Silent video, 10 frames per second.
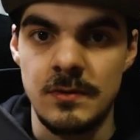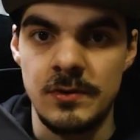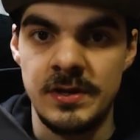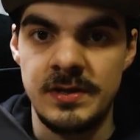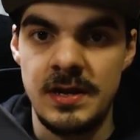
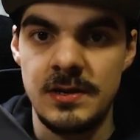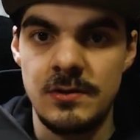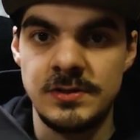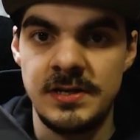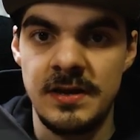You can then
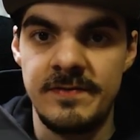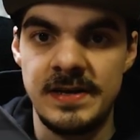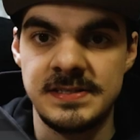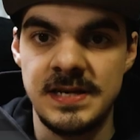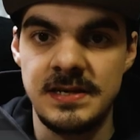go to the
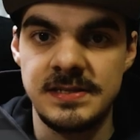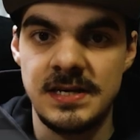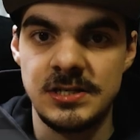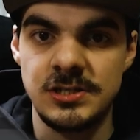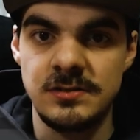Advanced Settings
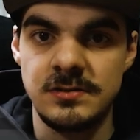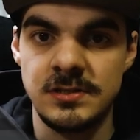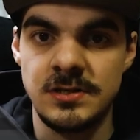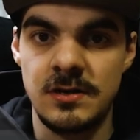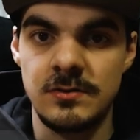section
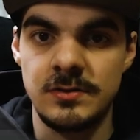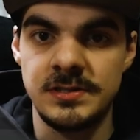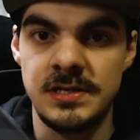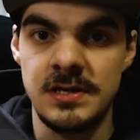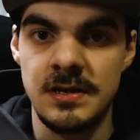to toggle
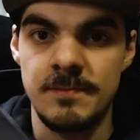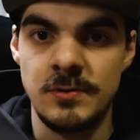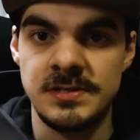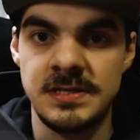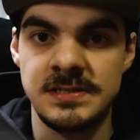the
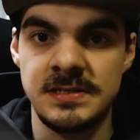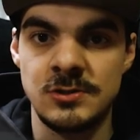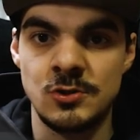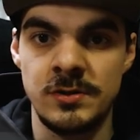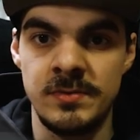
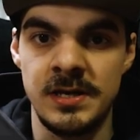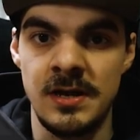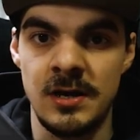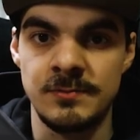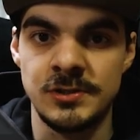Persistent Stream
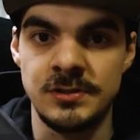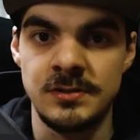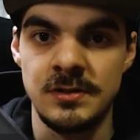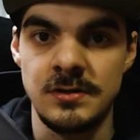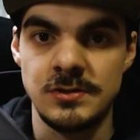Key option,
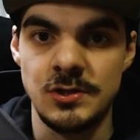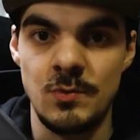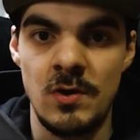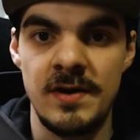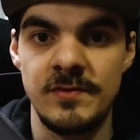so you
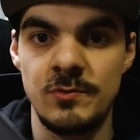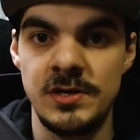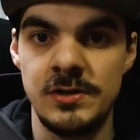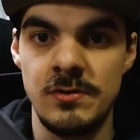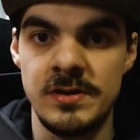won't have to
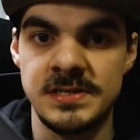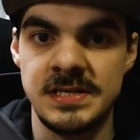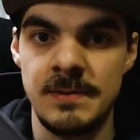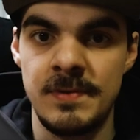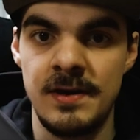redo this
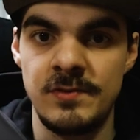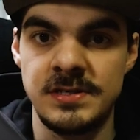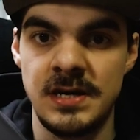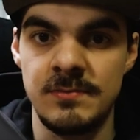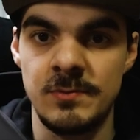step every
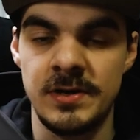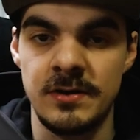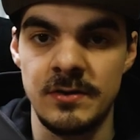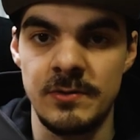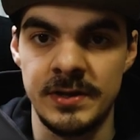time you plan
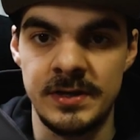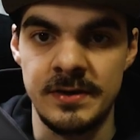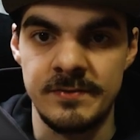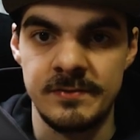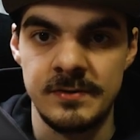on going
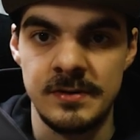live.